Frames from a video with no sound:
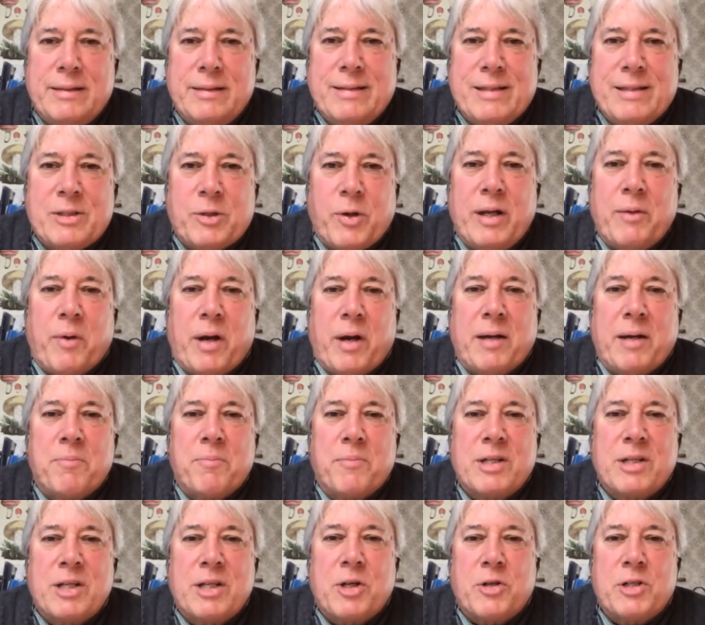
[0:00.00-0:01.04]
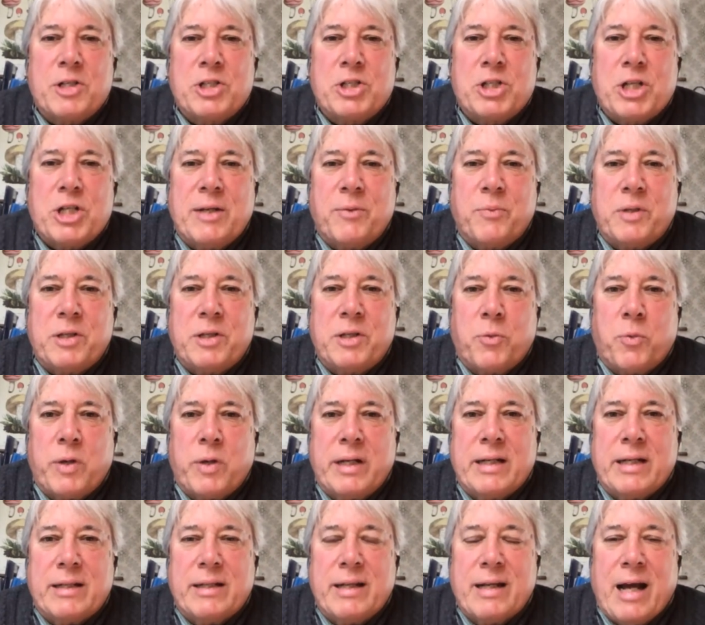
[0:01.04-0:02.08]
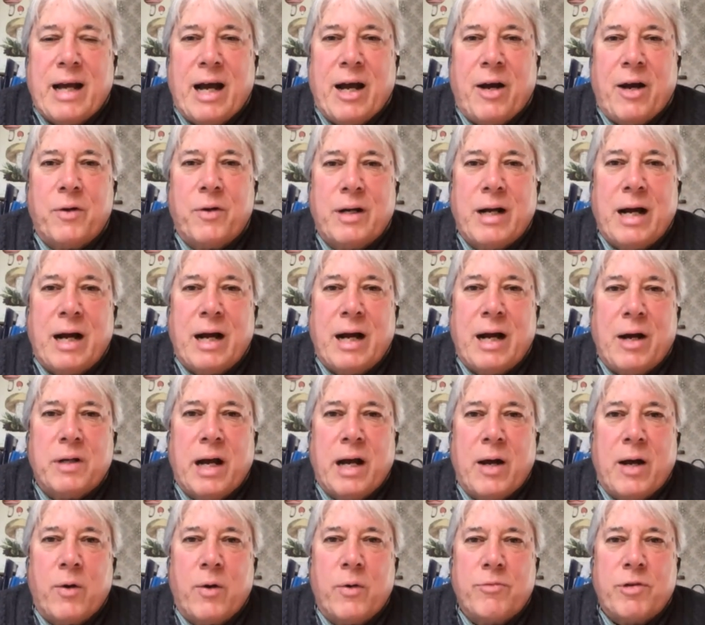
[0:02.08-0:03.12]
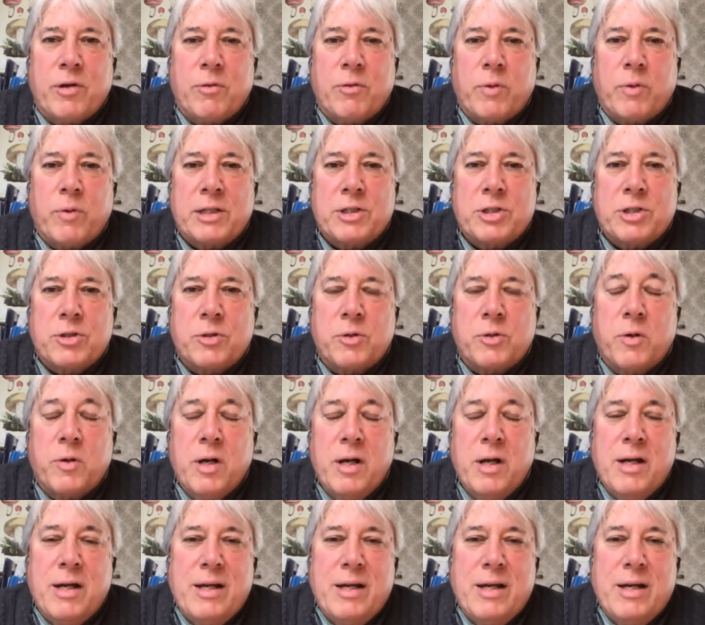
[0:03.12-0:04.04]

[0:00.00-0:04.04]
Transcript: so anyway, I'm curious, Jane, when you read it, how how how if it rings true.